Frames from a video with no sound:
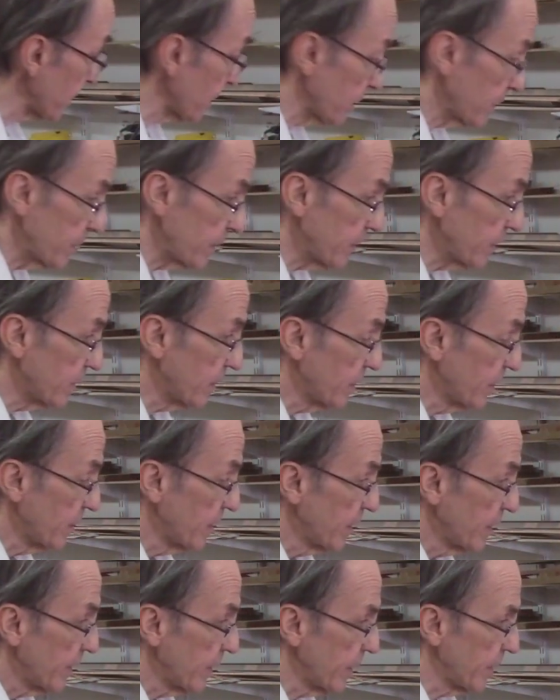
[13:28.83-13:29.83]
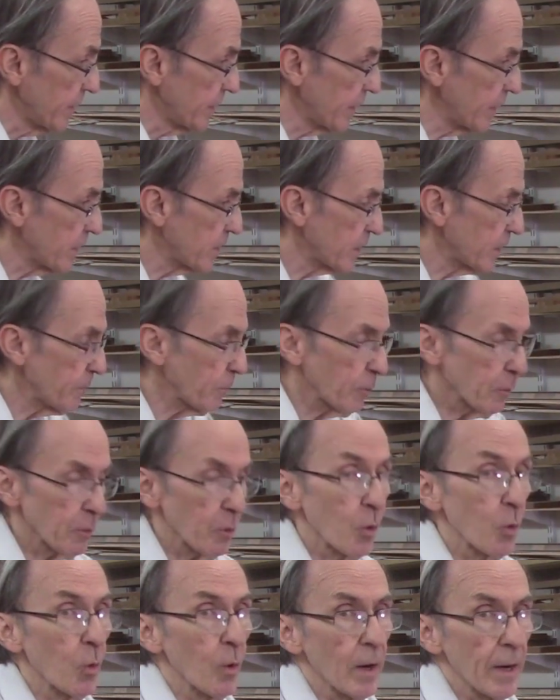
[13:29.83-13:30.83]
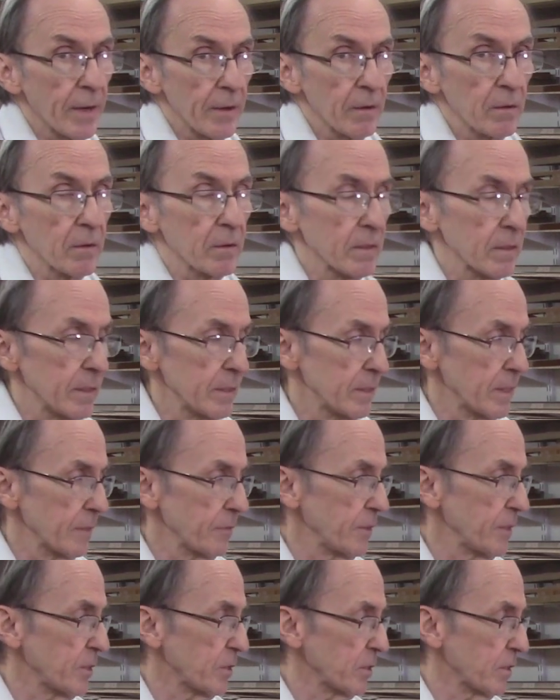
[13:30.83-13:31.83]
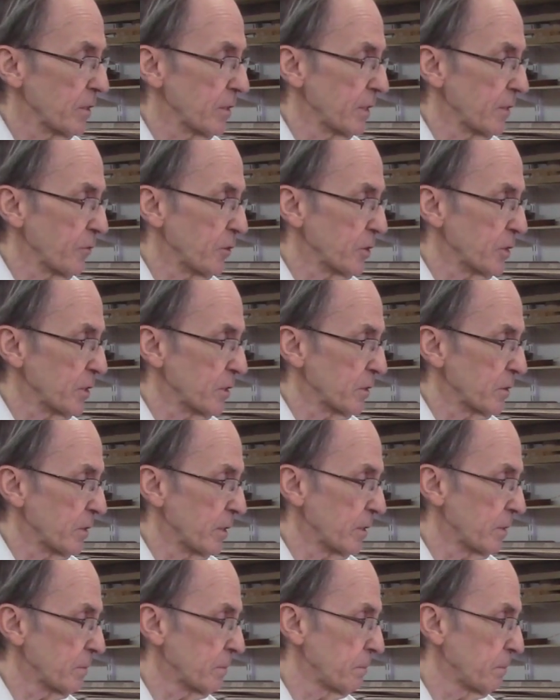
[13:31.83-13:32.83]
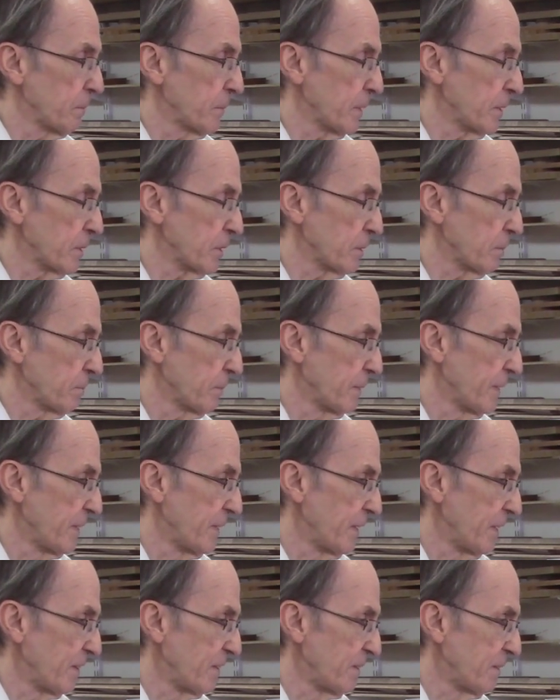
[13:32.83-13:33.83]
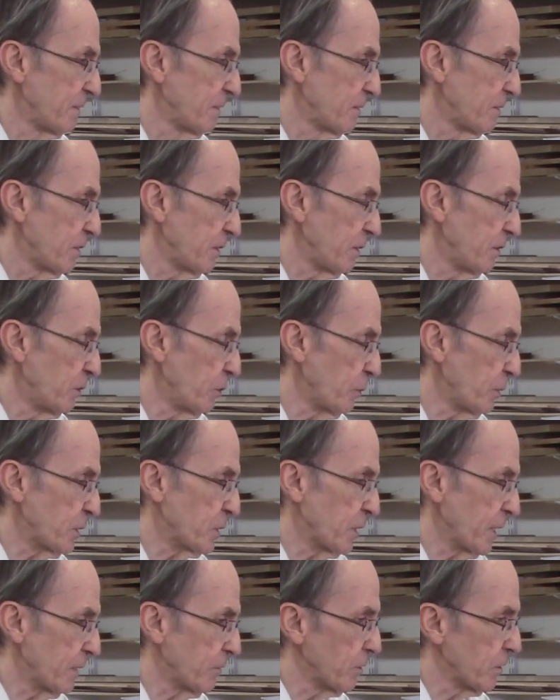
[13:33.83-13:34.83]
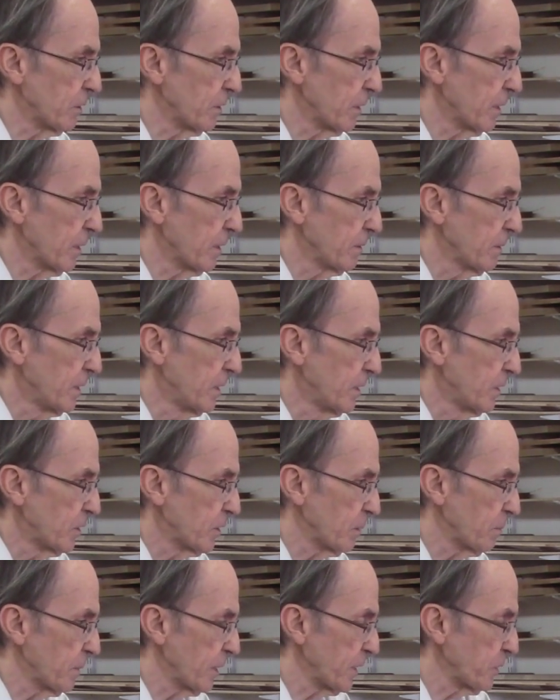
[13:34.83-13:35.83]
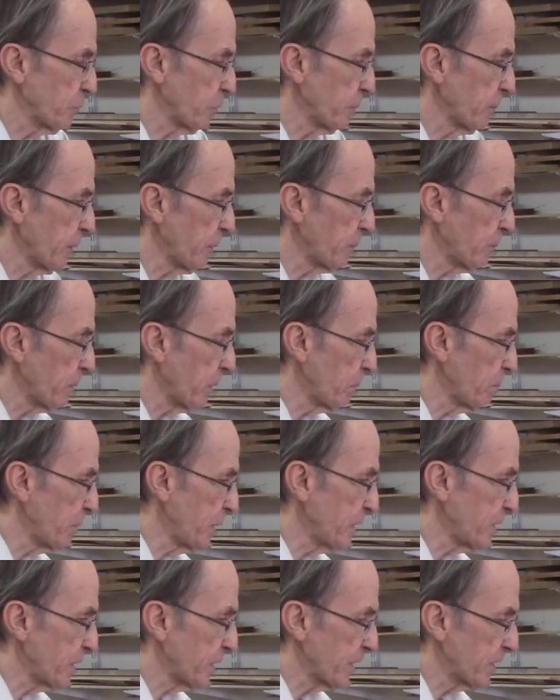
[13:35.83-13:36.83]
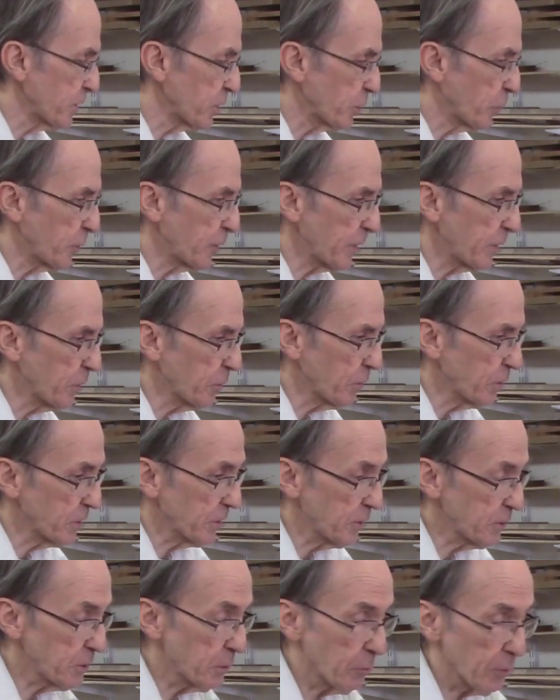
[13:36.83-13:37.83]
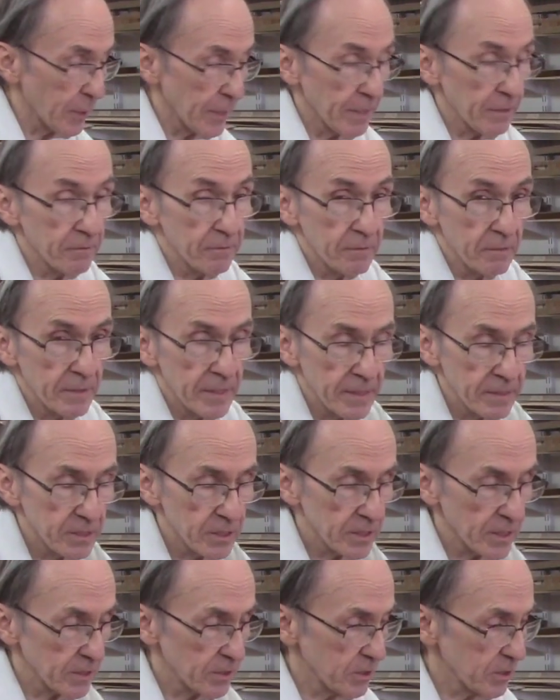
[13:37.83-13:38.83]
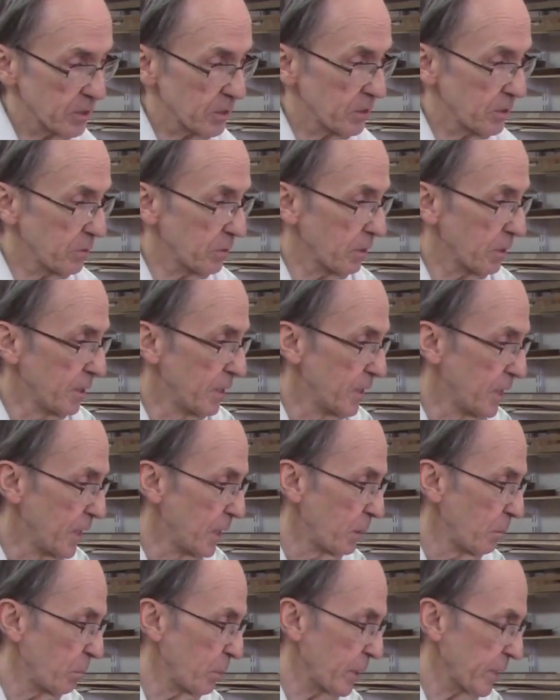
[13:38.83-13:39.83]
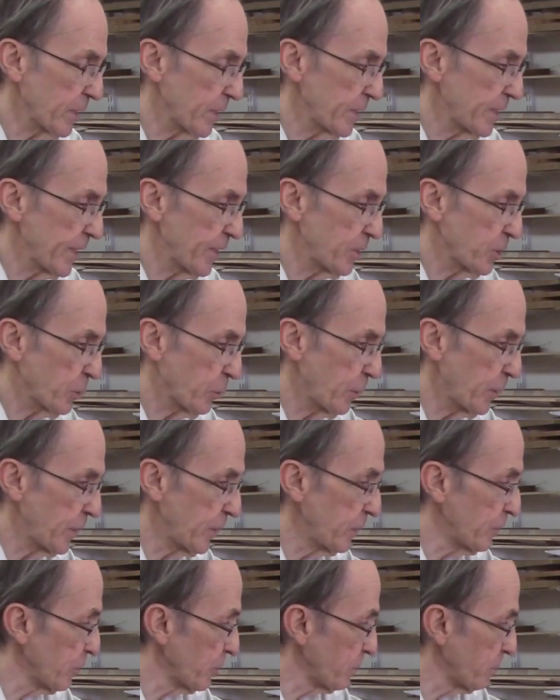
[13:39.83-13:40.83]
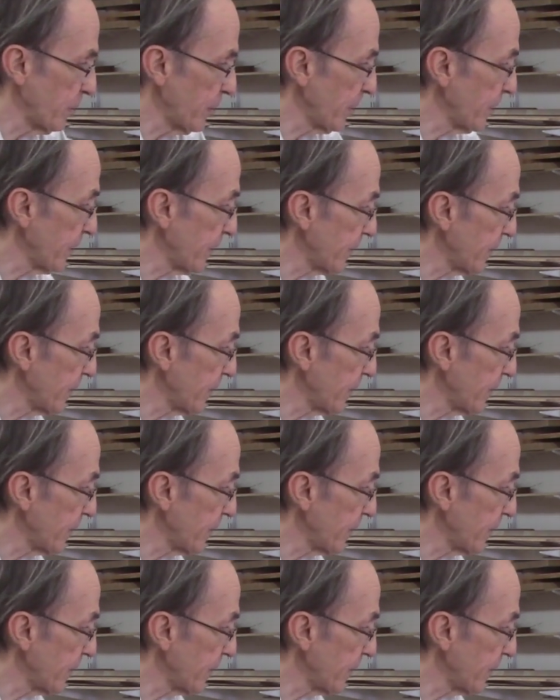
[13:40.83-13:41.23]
clean. And it did seem to run quieter. I definitely saw a difference in noise level. Sometimes with my blade I get a squealing noise. I usually wear headsets just to block out that squealing noise, but I didn't get